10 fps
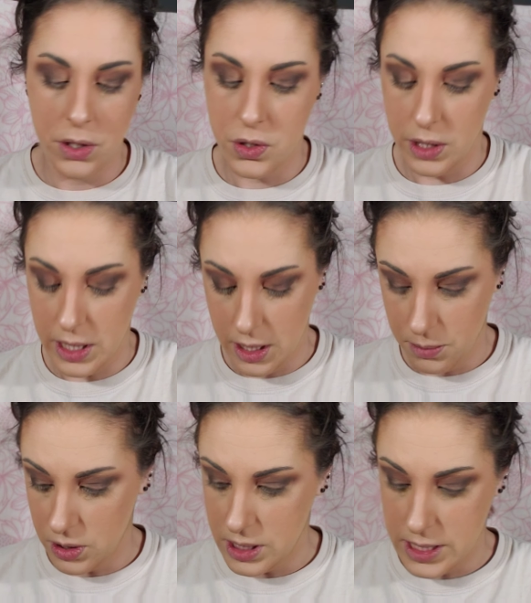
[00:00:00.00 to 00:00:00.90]
So then I'm
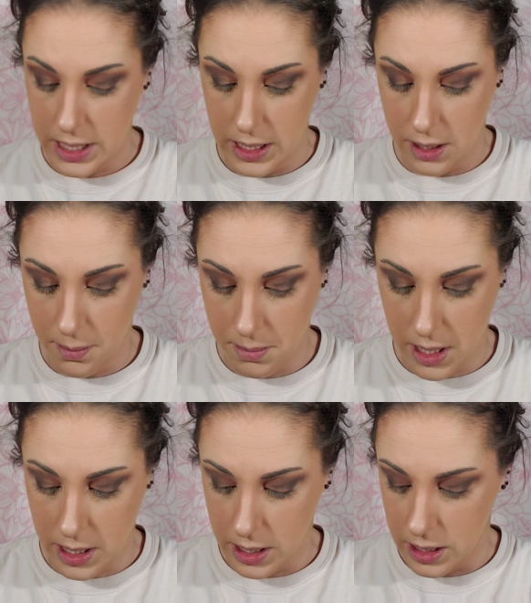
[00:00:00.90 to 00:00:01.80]
going to take
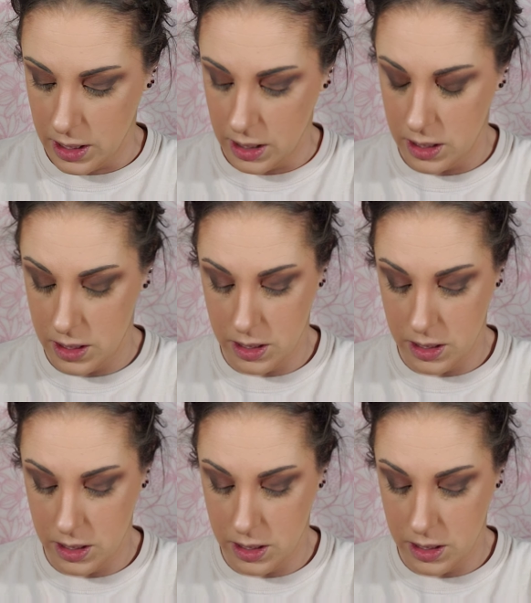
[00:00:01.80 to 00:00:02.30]
my,